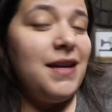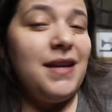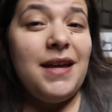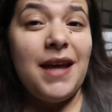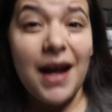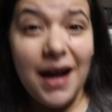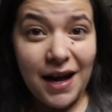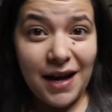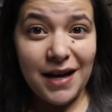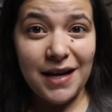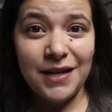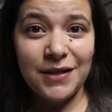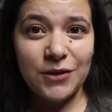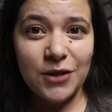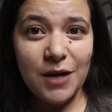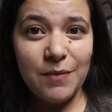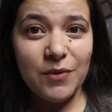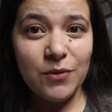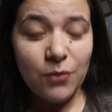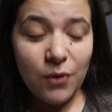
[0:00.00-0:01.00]
Yeah,
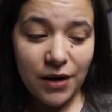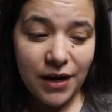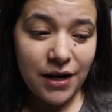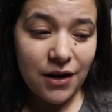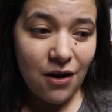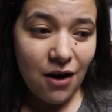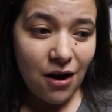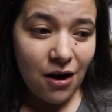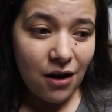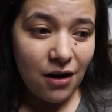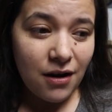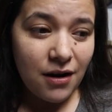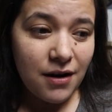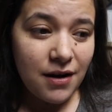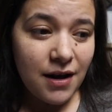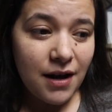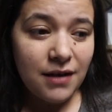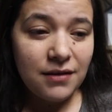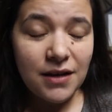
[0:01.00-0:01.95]
so I've been working hard.